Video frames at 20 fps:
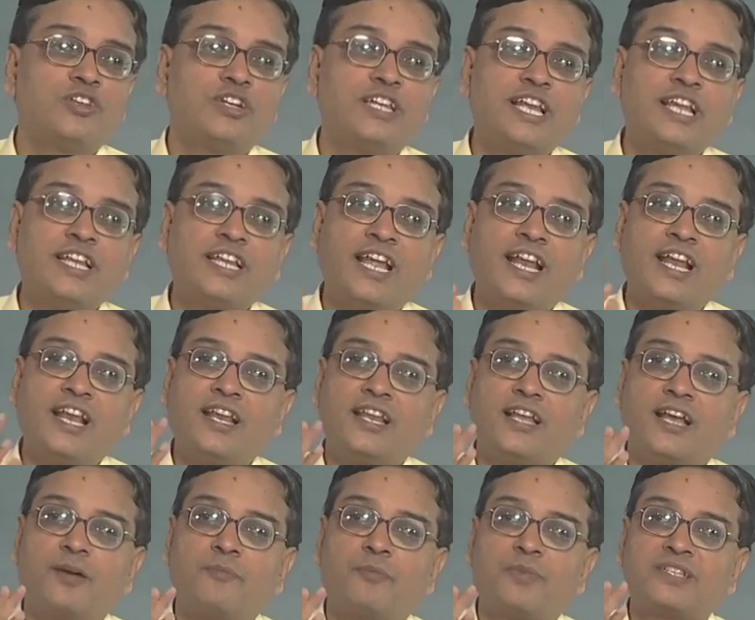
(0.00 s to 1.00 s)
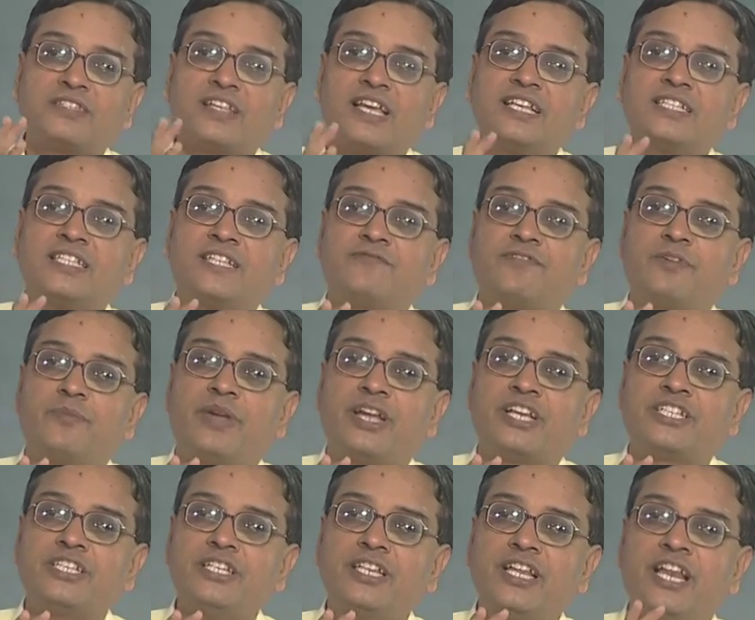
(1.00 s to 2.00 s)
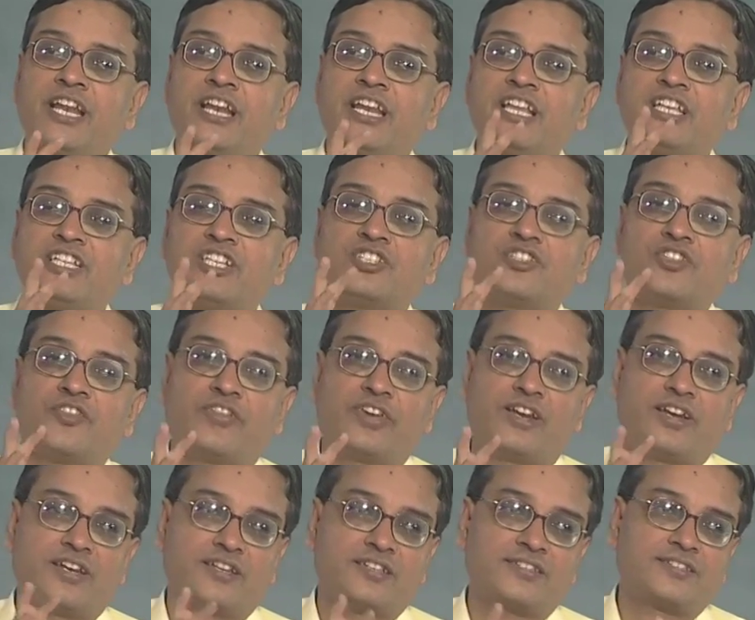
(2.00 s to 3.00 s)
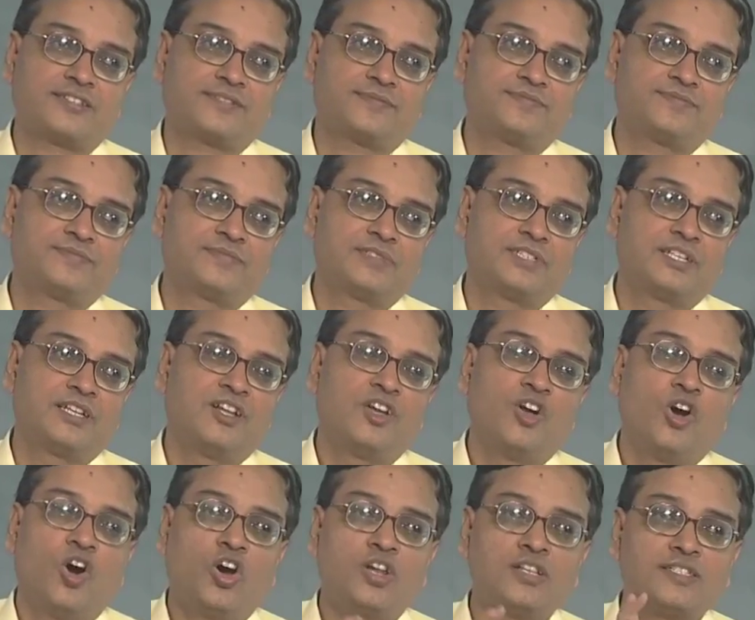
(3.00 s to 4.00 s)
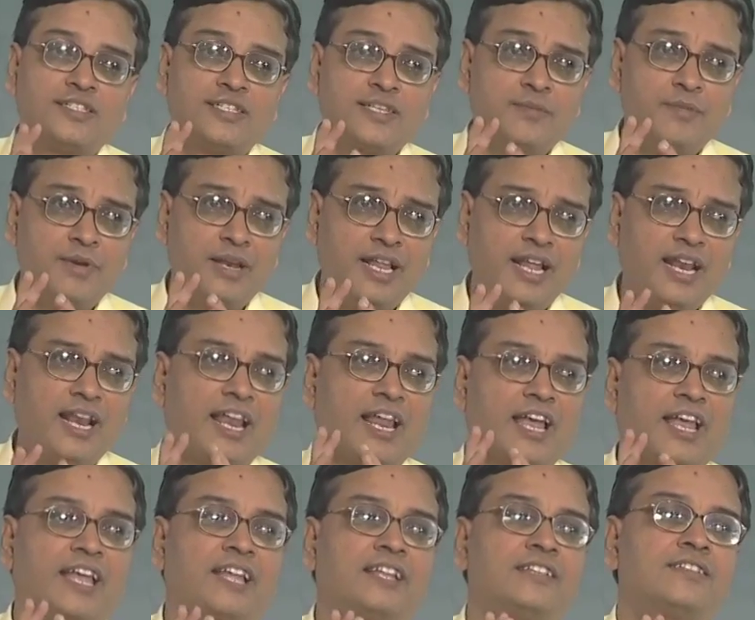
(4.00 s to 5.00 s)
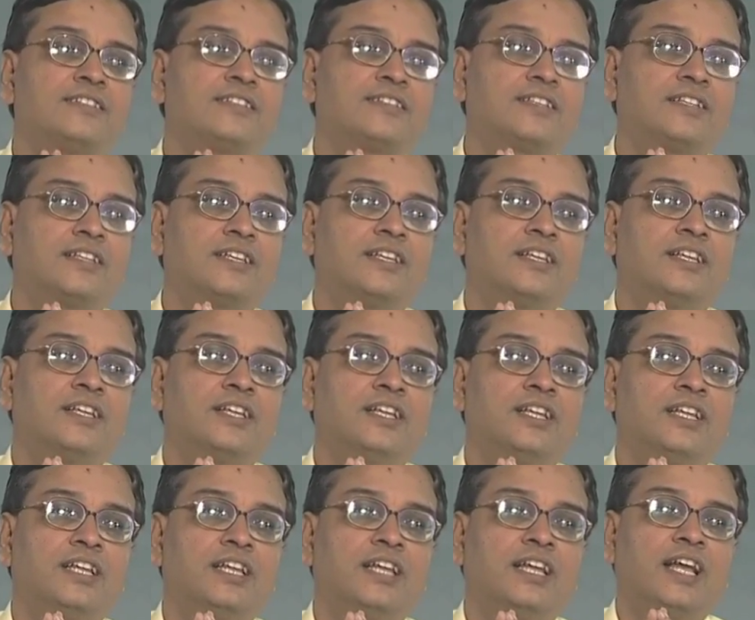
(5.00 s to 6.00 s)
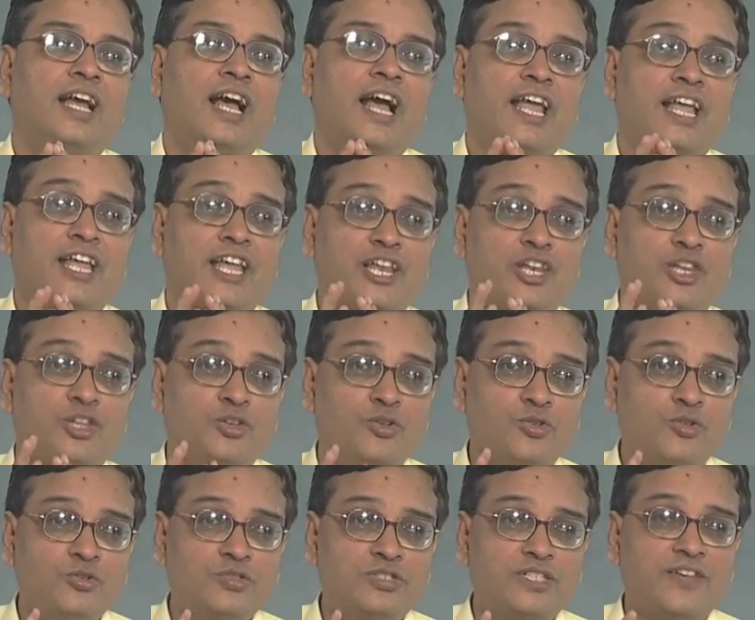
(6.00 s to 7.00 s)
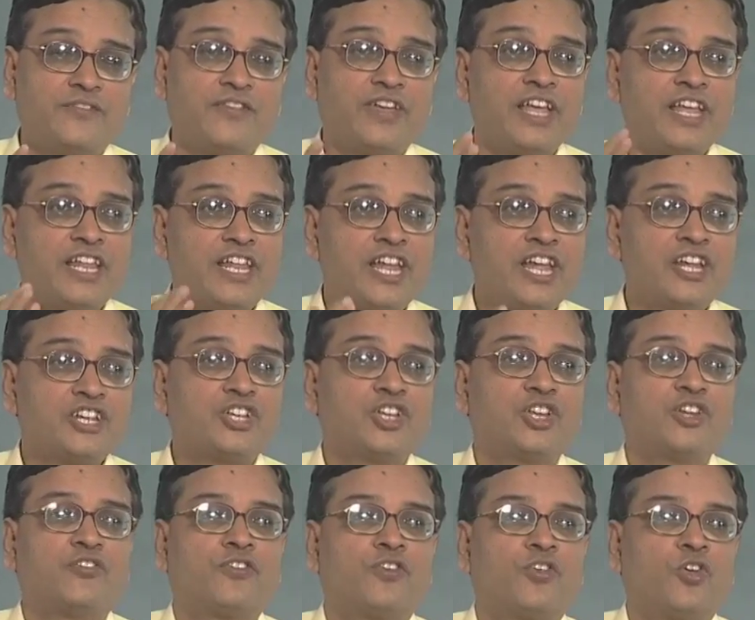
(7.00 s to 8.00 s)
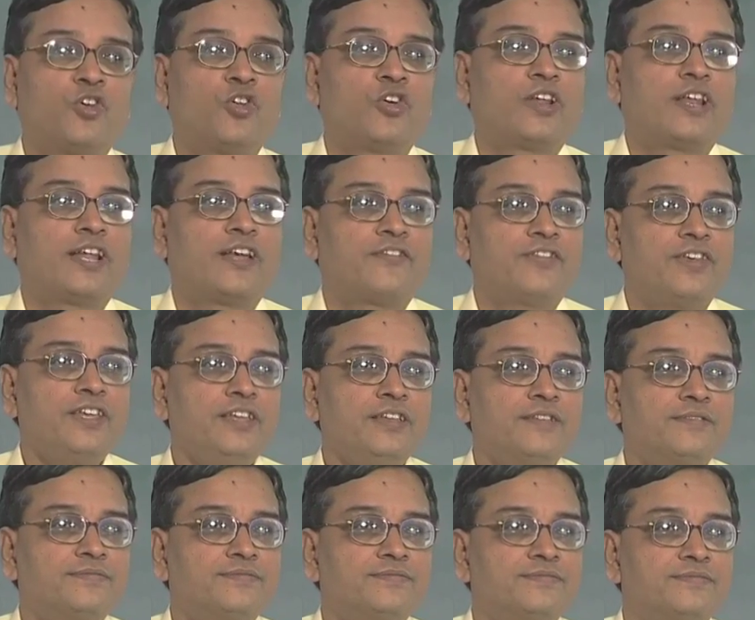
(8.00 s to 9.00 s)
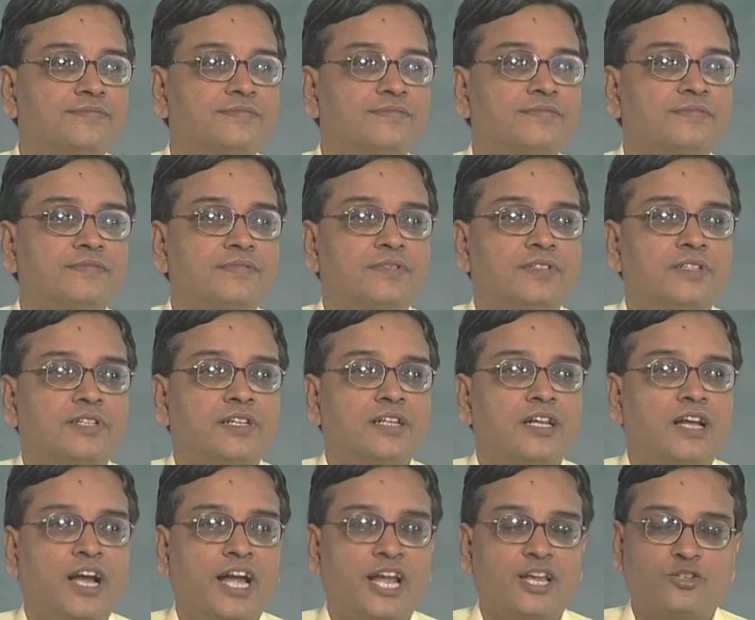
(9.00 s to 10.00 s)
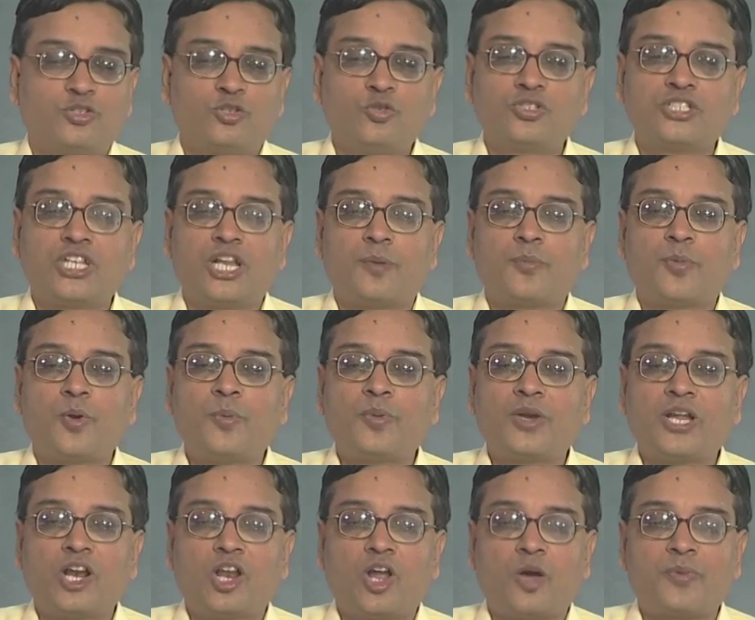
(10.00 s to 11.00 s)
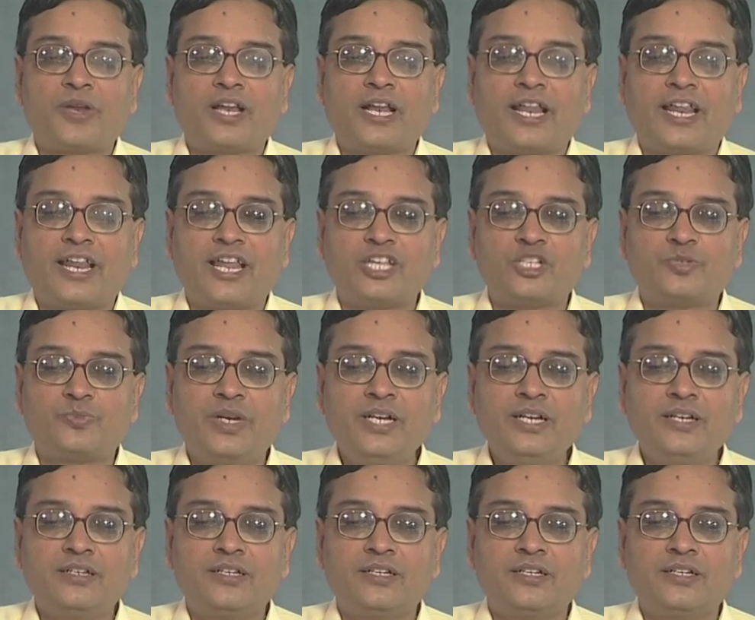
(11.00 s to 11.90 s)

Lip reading: detailed precise information in regions of interest. On similar lines, I can use a variation of holography. I choose an appropriate optical arrangement